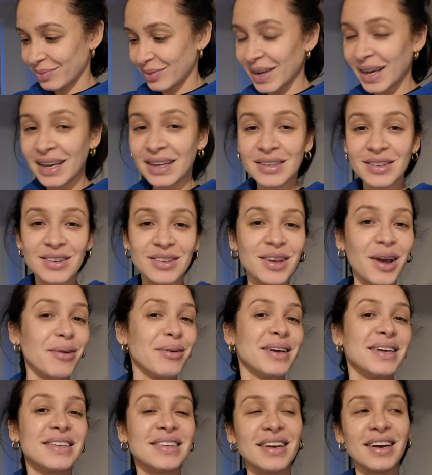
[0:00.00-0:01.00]
He's so
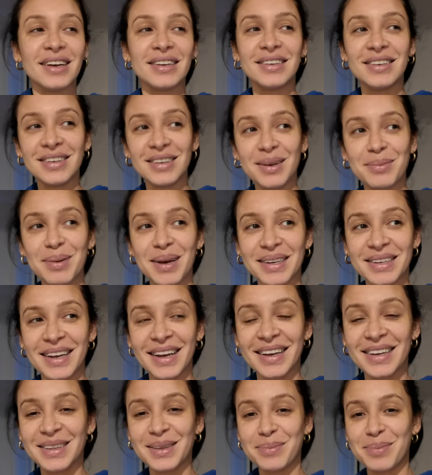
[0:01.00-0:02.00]
excited about
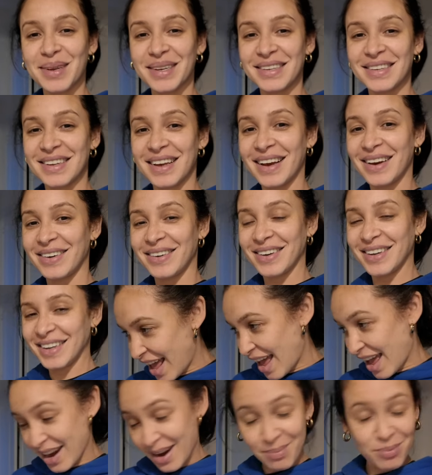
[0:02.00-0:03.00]
taking the bins out,
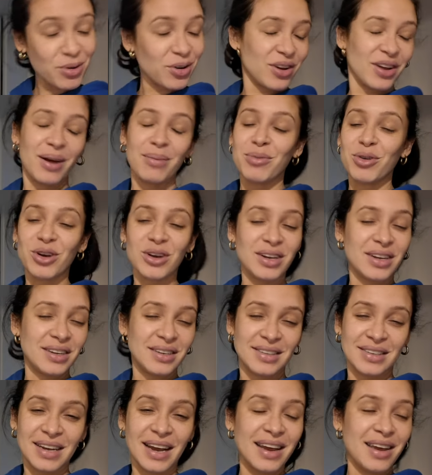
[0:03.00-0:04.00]
and I'm not. I'm not going to
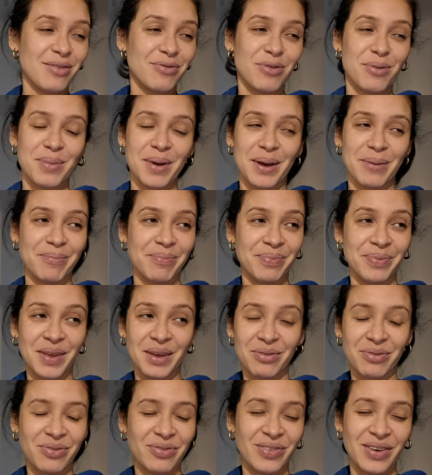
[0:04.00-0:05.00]
take it from him.
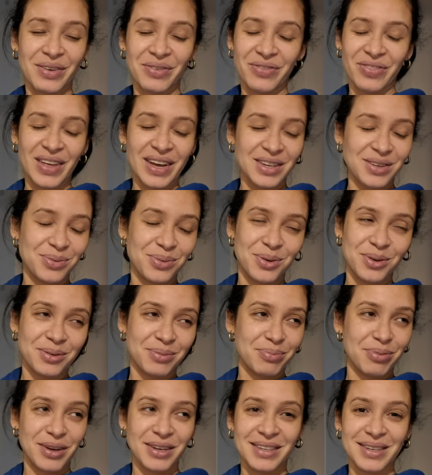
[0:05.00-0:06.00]
If if that's
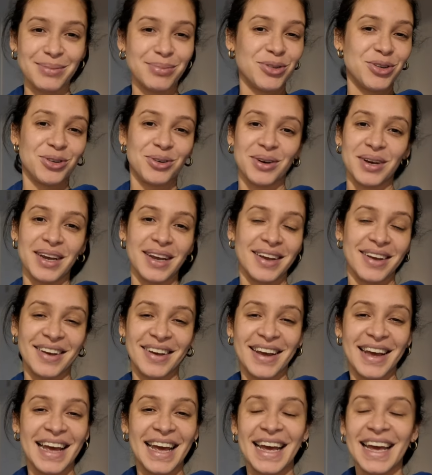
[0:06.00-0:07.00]
what brings him joy,
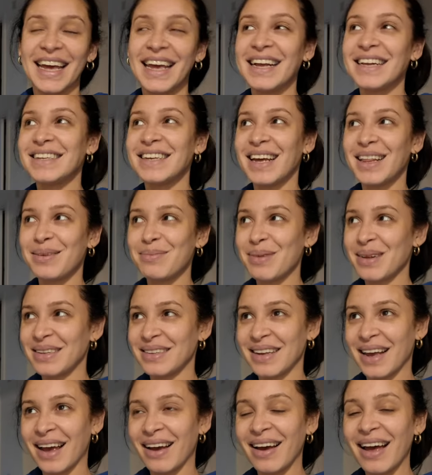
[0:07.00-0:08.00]
he can take the bins
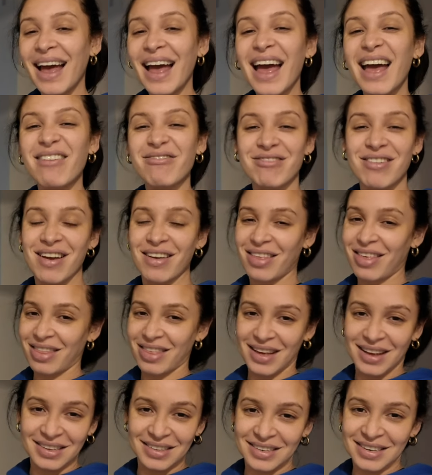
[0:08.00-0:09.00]
out every other
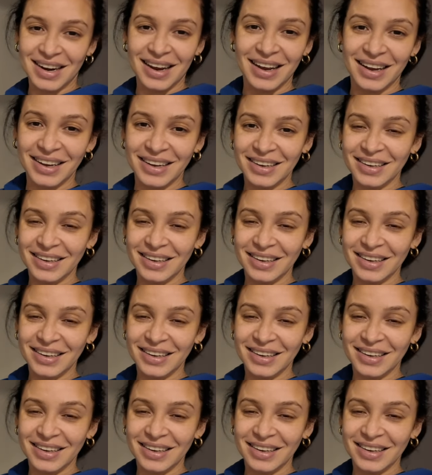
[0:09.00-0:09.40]
Thursday.